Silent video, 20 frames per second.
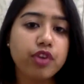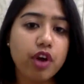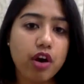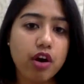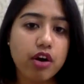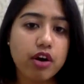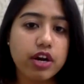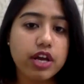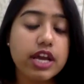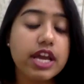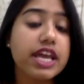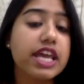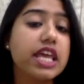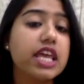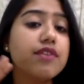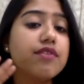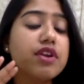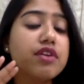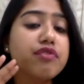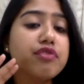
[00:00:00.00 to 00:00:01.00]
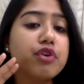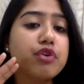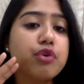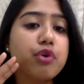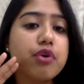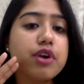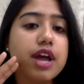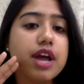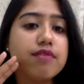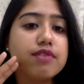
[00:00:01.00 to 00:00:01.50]
Third, even if you
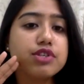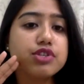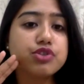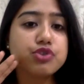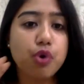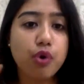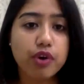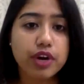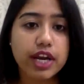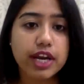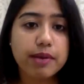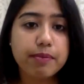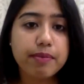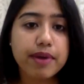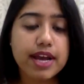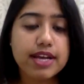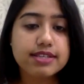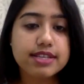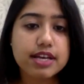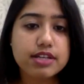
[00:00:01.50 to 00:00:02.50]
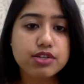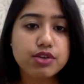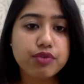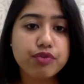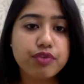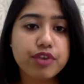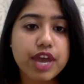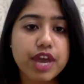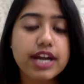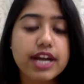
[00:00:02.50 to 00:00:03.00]
don't have a story in place as
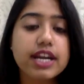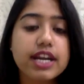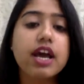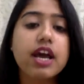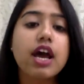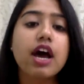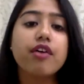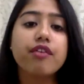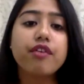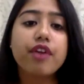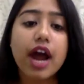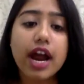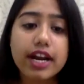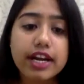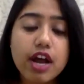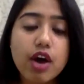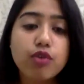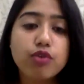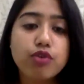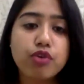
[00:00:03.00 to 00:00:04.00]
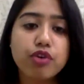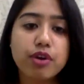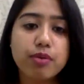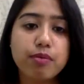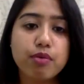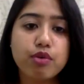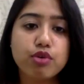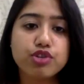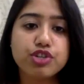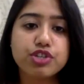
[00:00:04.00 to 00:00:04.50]
of yet, write down your
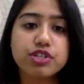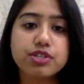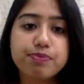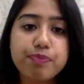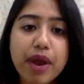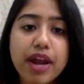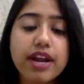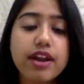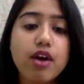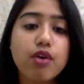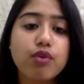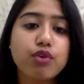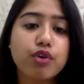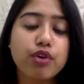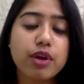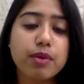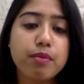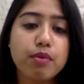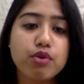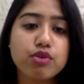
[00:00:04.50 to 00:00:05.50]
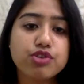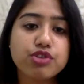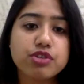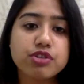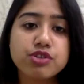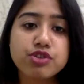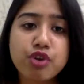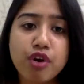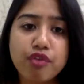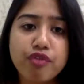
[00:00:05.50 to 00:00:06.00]
emotions, pen down your
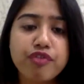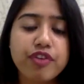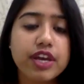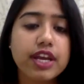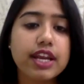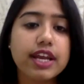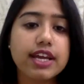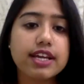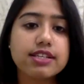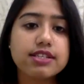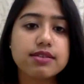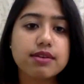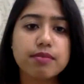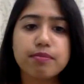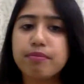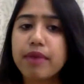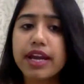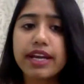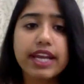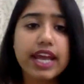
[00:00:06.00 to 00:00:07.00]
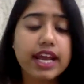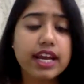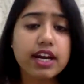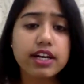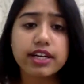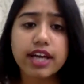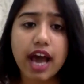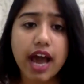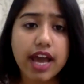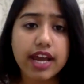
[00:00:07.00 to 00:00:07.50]
emotions, your feelings, maintain
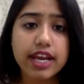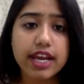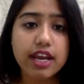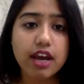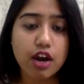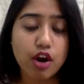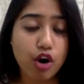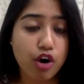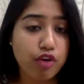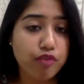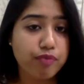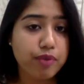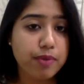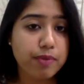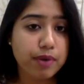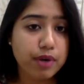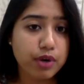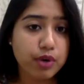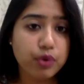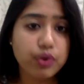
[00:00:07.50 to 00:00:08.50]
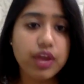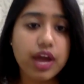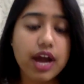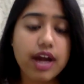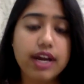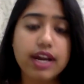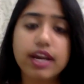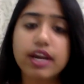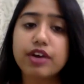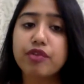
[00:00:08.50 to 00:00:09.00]
a diary. A lot of people do
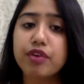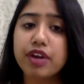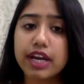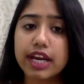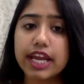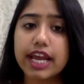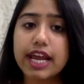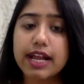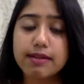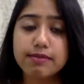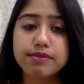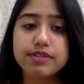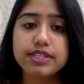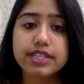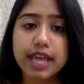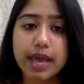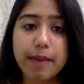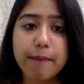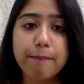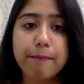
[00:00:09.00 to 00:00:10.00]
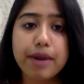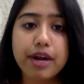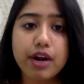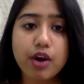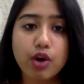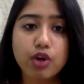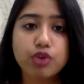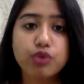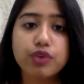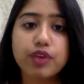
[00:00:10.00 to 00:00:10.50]
that, and it really helps them build
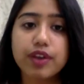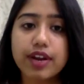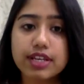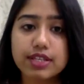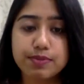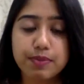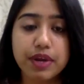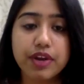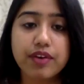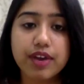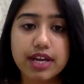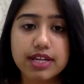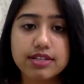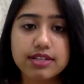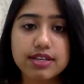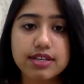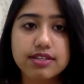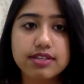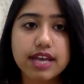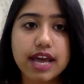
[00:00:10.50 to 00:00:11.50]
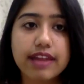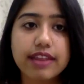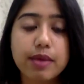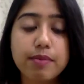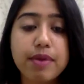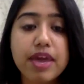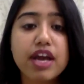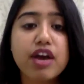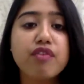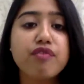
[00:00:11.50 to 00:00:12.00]
onto their experiences, and
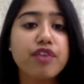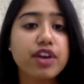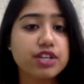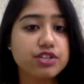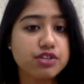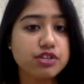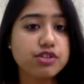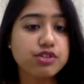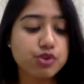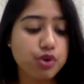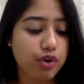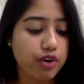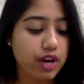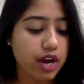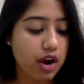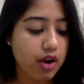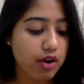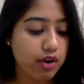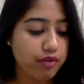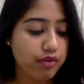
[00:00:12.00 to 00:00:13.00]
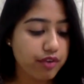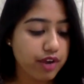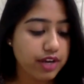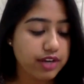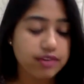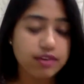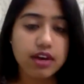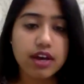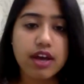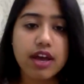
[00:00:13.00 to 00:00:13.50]
they make a fictional story out of
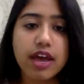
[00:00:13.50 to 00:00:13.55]
it.